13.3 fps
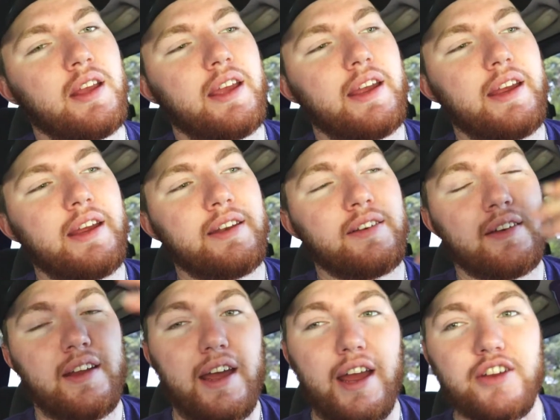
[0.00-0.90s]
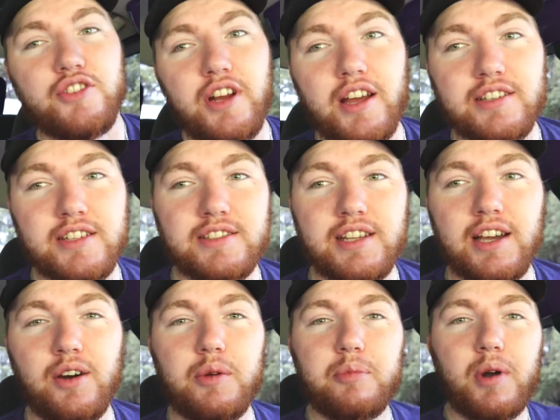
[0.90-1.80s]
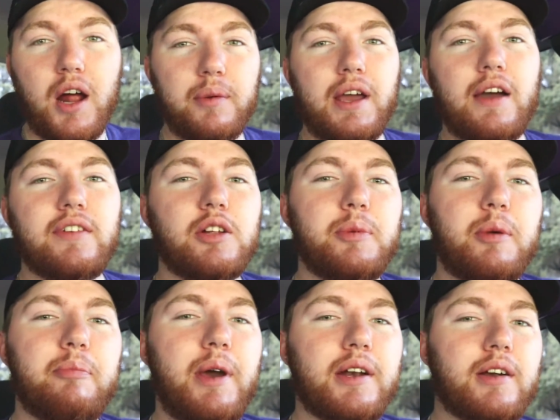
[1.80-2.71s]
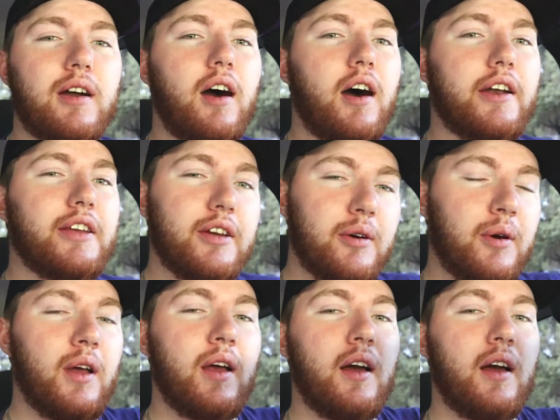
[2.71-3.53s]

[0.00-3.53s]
And as you guys can tell, we probably have a little bit better audio,